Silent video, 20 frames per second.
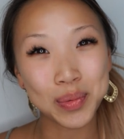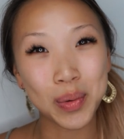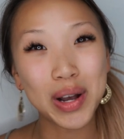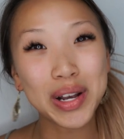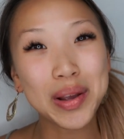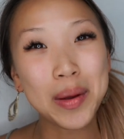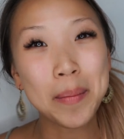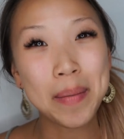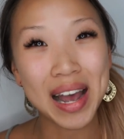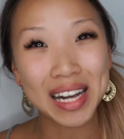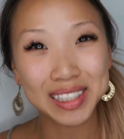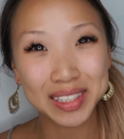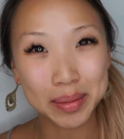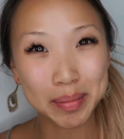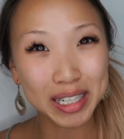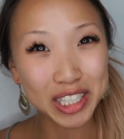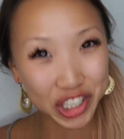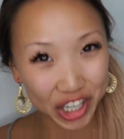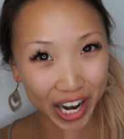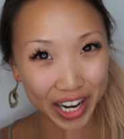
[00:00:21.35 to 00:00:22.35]
guys, welcome back to
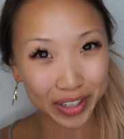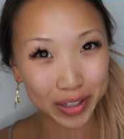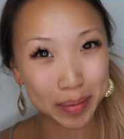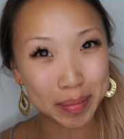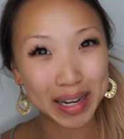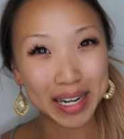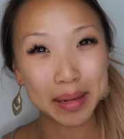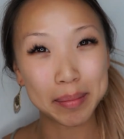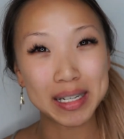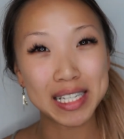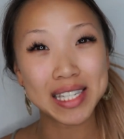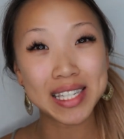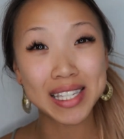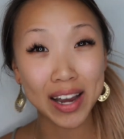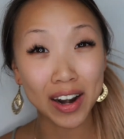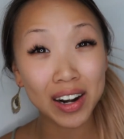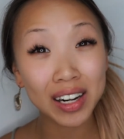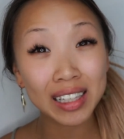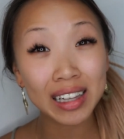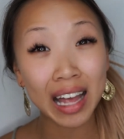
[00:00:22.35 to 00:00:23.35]
my channel. My name is
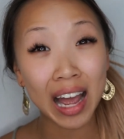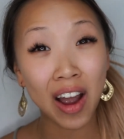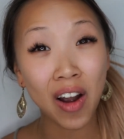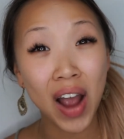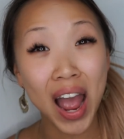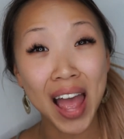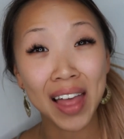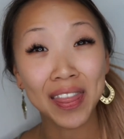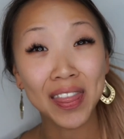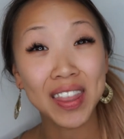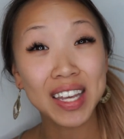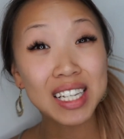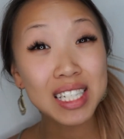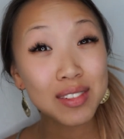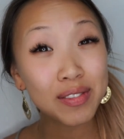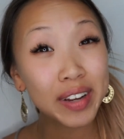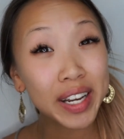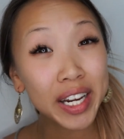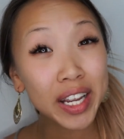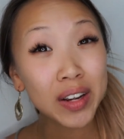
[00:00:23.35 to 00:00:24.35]
Sarah Lau and
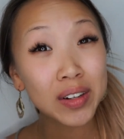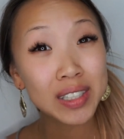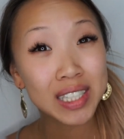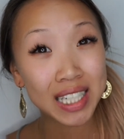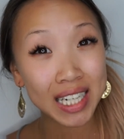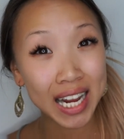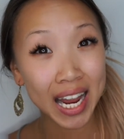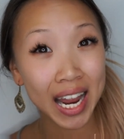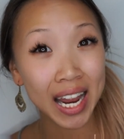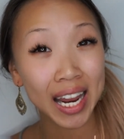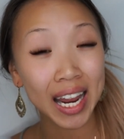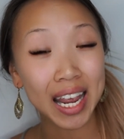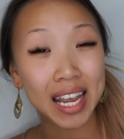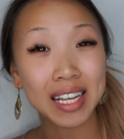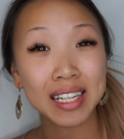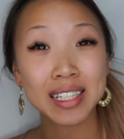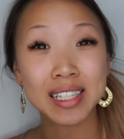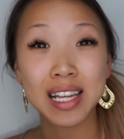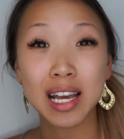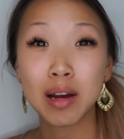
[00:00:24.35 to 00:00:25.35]
this video
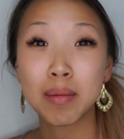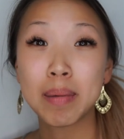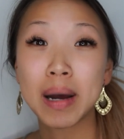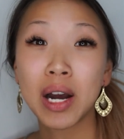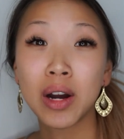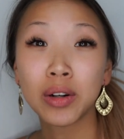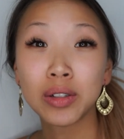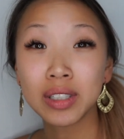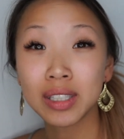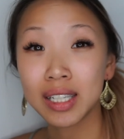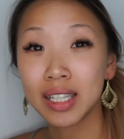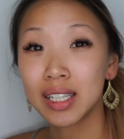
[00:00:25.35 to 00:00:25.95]
today is about...